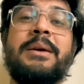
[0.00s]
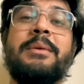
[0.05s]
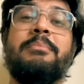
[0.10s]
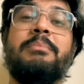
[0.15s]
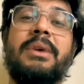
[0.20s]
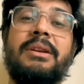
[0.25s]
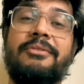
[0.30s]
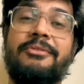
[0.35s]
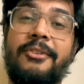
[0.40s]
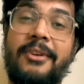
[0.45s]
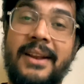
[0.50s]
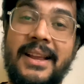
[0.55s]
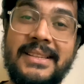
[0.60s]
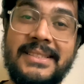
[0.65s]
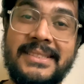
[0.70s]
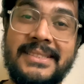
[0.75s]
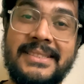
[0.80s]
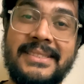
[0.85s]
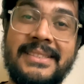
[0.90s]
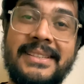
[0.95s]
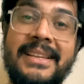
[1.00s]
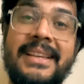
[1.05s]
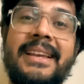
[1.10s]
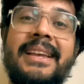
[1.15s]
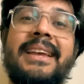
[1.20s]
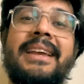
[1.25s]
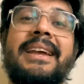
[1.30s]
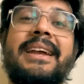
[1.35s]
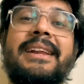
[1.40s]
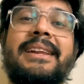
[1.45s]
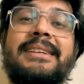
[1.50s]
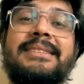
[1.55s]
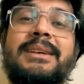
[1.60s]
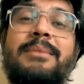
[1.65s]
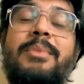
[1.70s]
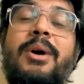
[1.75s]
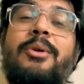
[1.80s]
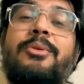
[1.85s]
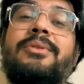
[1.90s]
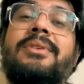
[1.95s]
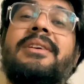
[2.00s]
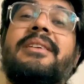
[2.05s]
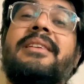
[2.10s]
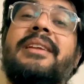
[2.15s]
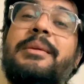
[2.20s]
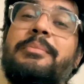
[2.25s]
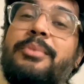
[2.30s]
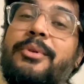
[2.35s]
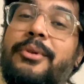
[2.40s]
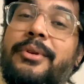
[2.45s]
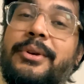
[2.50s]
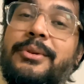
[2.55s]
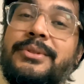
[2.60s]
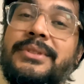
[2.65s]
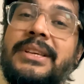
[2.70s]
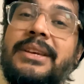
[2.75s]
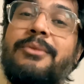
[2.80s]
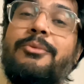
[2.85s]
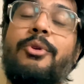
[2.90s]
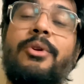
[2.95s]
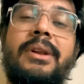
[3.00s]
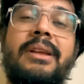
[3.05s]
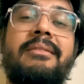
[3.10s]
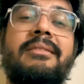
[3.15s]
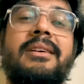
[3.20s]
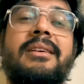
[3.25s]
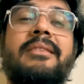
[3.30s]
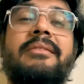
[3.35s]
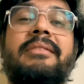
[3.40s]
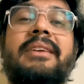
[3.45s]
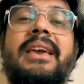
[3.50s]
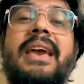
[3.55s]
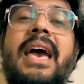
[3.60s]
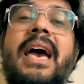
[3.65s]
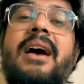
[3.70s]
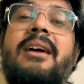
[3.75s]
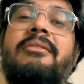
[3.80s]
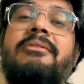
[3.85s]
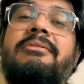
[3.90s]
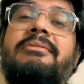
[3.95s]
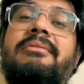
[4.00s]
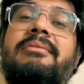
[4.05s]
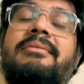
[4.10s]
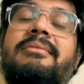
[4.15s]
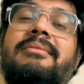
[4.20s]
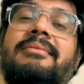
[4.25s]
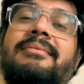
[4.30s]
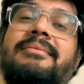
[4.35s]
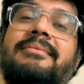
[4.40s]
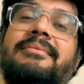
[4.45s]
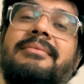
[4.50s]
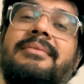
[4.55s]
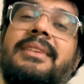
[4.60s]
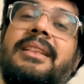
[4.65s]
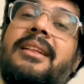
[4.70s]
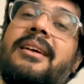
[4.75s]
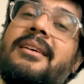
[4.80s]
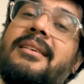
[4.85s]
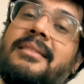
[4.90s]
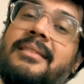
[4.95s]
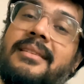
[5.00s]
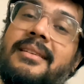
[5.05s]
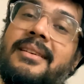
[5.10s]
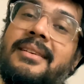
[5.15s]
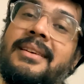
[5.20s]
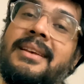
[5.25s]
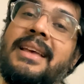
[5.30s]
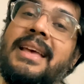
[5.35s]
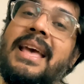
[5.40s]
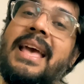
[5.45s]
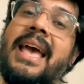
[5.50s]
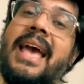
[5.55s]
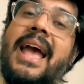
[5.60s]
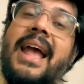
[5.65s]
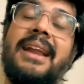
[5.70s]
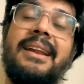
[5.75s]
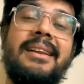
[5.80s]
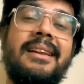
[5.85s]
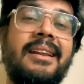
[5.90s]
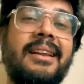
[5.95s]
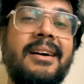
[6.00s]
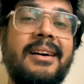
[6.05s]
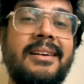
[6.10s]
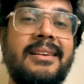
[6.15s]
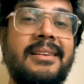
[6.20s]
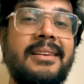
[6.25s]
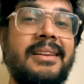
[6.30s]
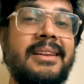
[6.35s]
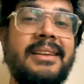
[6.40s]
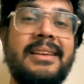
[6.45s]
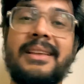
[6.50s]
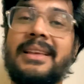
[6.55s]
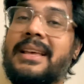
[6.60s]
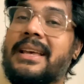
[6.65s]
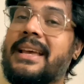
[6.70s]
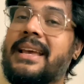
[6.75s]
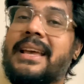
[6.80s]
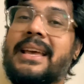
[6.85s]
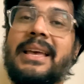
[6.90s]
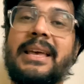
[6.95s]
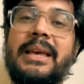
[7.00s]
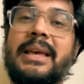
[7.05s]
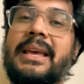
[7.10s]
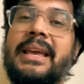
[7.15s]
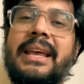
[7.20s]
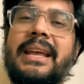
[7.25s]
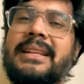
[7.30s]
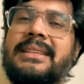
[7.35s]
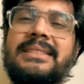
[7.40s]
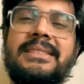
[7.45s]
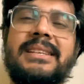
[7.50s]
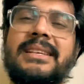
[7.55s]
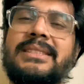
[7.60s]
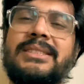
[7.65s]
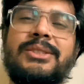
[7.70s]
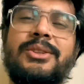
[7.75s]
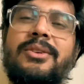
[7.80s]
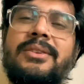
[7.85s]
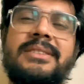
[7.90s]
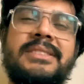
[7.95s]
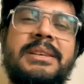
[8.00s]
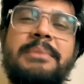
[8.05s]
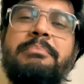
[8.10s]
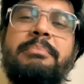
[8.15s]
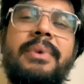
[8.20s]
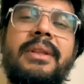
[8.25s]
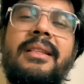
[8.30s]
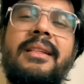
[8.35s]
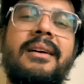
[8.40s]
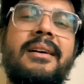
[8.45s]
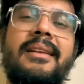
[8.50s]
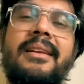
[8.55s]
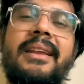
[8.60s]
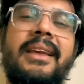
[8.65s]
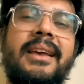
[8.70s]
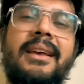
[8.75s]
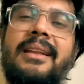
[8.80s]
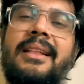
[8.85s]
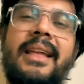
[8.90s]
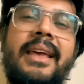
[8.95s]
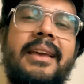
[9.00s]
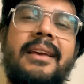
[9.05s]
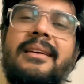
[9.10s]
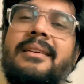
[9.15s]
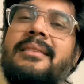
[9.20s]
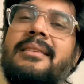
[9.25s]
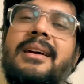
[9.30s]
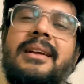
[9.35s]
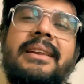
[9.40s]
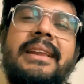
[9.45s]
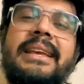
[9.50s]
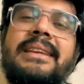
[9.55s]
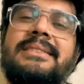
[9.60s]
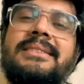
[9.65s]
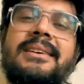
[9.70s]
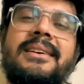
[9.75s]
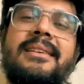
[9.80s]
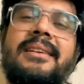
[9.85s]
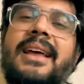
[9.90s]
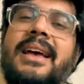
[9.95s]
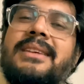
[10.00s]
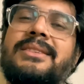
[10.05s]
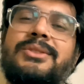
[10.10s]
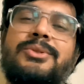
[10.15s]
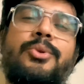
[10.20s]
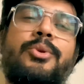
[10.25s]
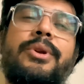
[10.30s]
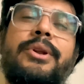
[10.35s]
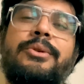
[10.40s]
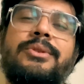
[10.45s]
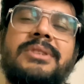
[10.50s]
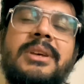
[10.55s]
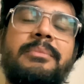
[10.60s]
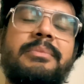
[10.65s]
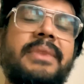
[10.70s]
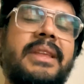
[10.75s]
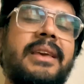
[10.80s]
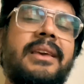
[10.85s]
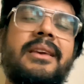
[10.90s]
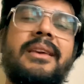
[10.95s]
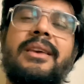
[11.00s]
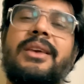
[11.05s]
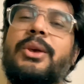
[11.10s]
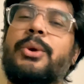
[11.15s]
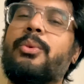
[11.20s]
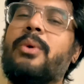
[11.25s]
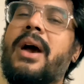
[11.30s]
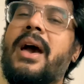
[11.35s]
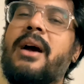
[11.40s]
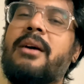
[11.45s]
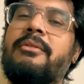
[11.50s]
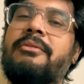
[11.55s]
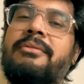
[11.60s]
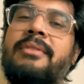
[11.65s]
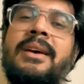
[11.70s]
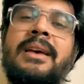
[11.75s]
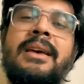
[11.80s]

But for us, it is about reproducing whatever we have learned. And learned, it's just not simple learning. Like a teacher has told you something, you have